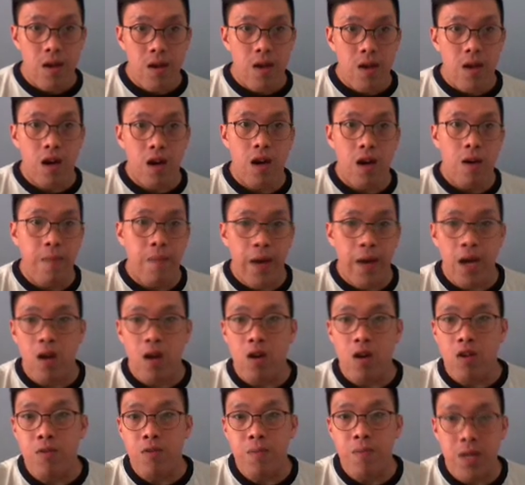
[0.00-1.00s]

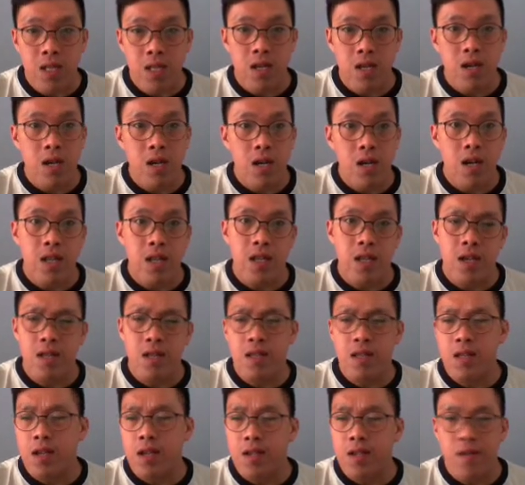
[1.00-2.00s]
Bangkok Hospital, and
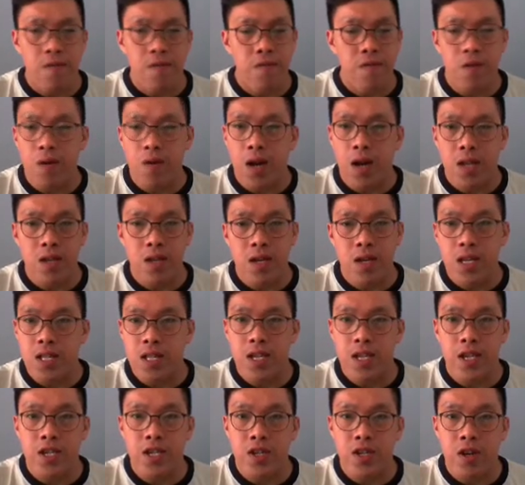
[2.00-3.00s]
then there's a few other
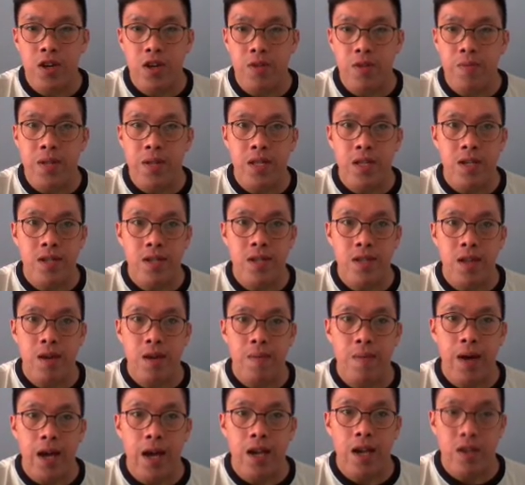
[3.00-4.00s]
international hospitals
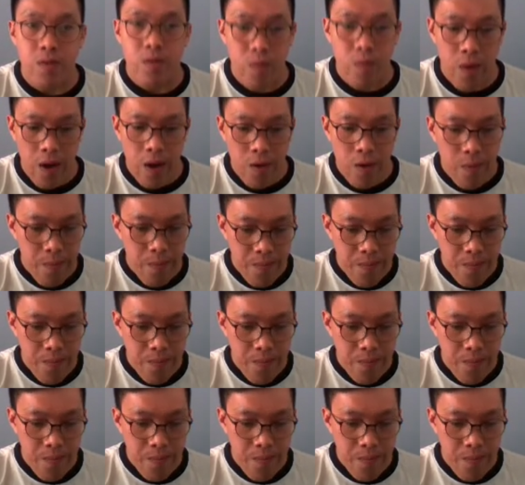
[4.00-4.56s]
nearby as well.